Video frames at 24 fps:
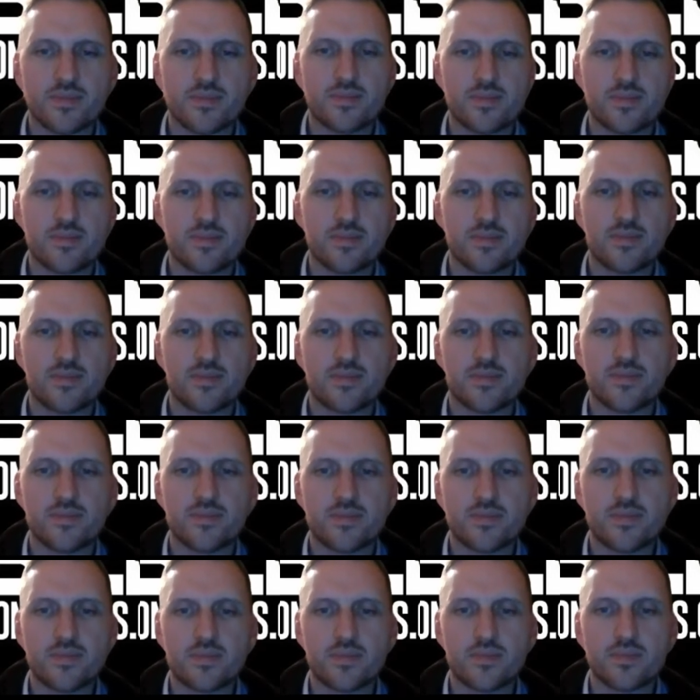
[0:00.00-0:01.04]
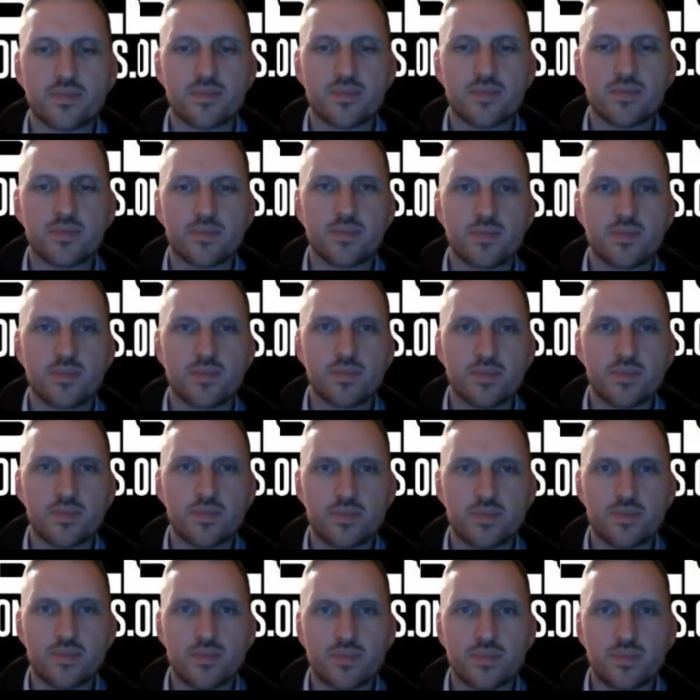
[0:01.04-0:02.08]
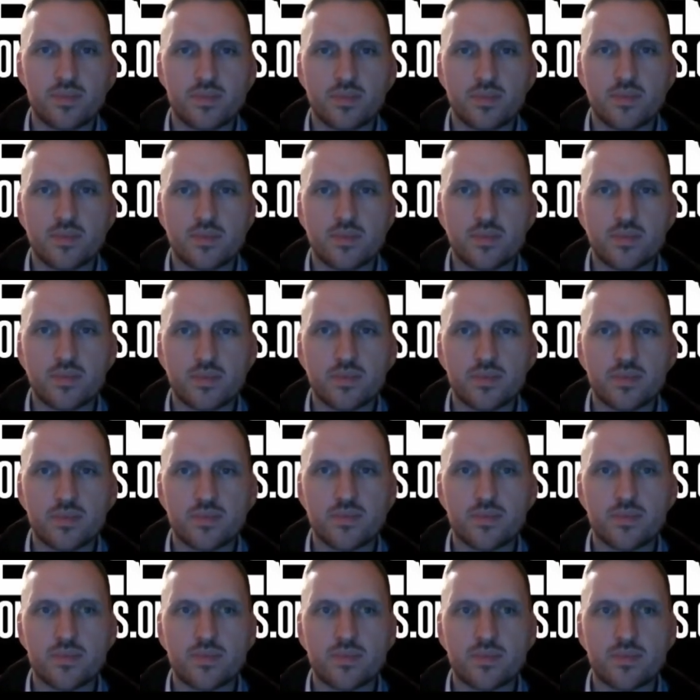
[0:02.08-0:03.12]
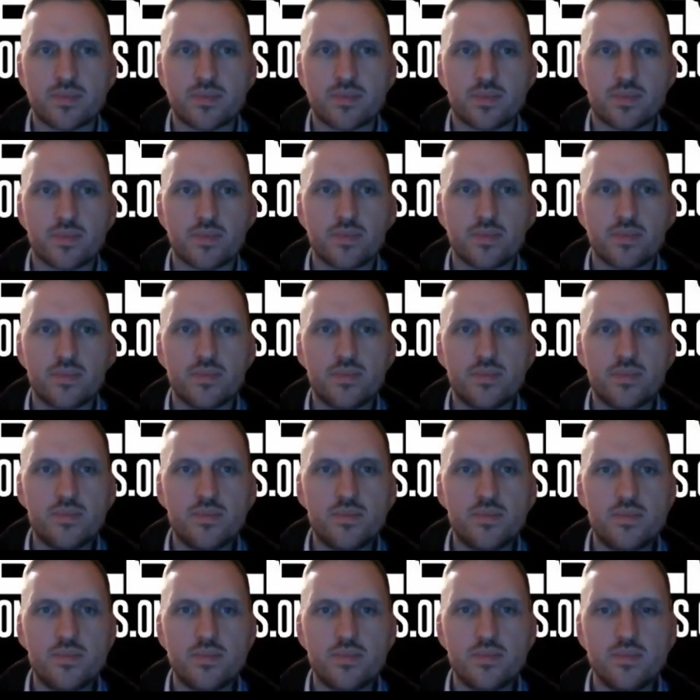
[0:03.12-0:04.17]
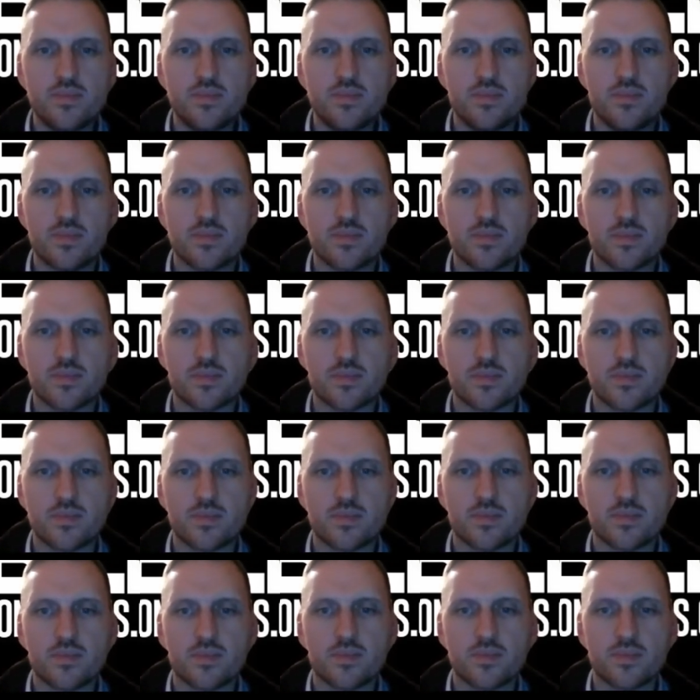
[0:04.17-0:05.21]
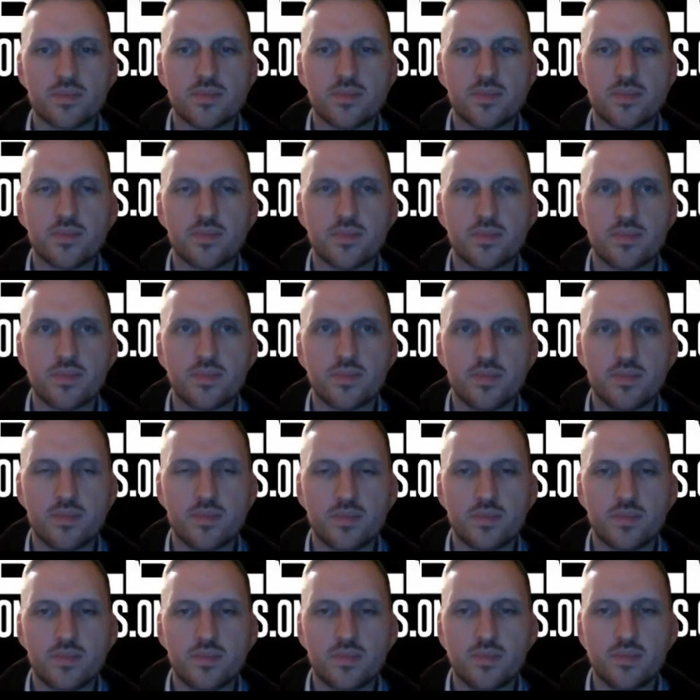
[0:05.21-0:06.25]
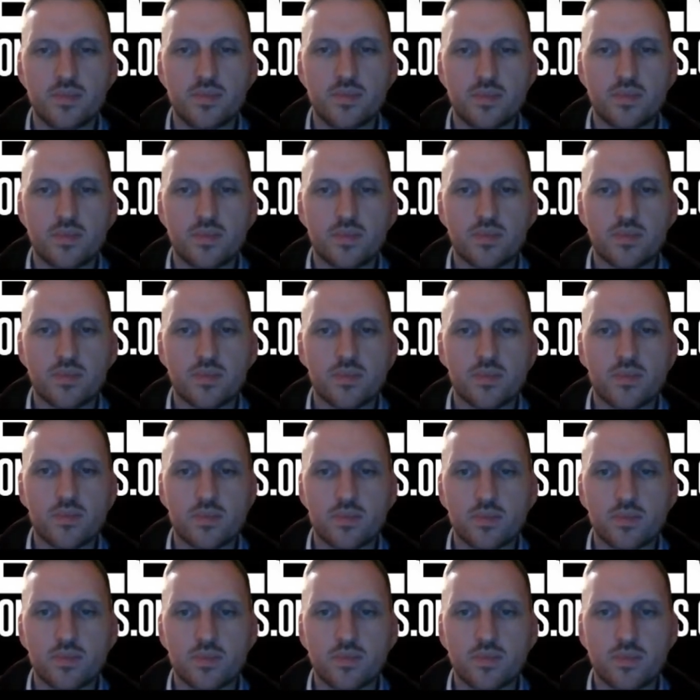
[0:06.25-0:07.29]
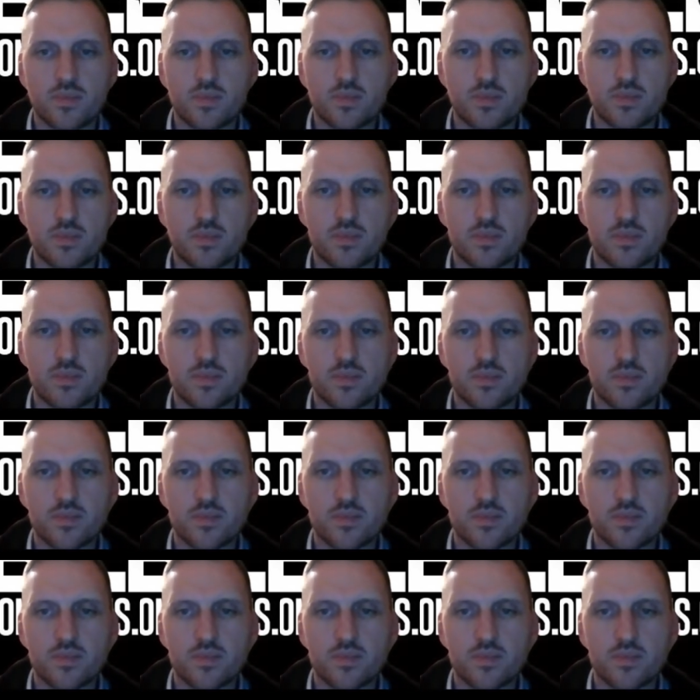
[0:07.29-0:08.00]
[no speech]